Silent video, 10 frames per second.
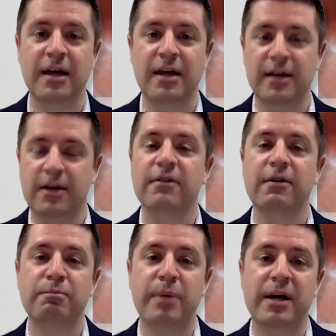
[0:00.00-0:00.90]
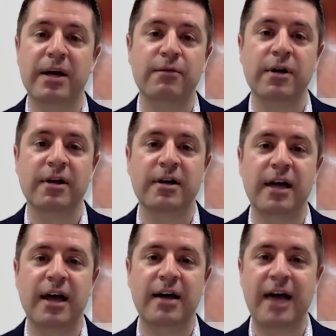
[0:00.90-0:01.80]
that could have been
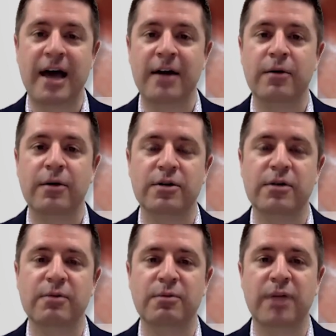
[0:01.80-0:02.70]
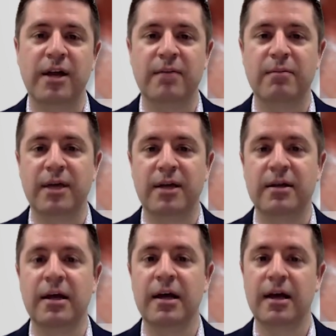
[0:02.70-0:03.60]
avoided had adequate treatment planning been
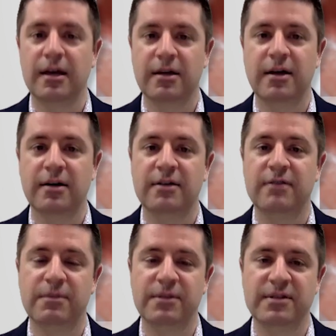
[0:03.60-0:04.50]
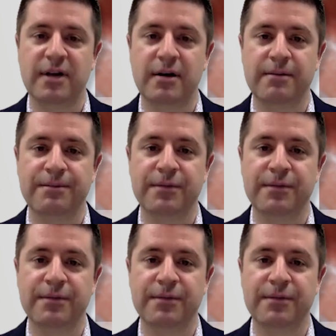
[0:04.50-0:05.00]
conducted from the start.